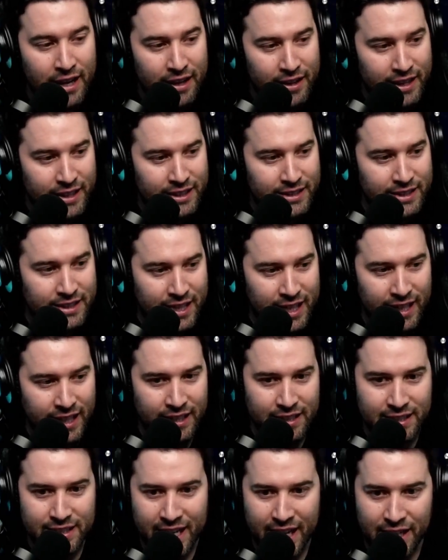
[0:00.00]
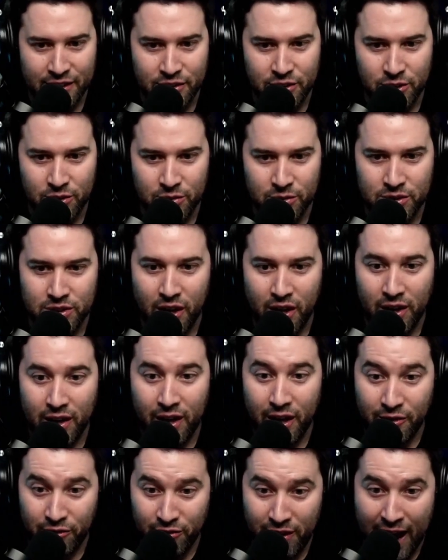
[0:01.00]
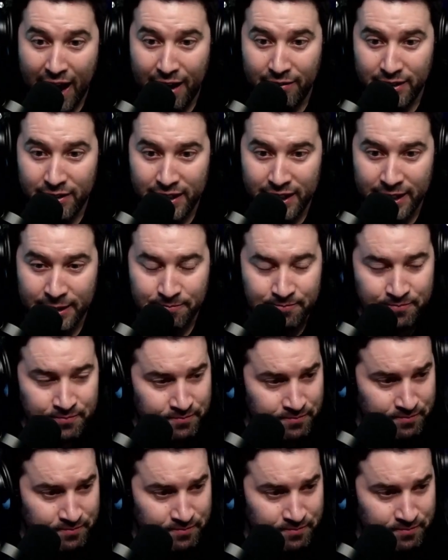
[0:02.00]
these things tend to start unraveling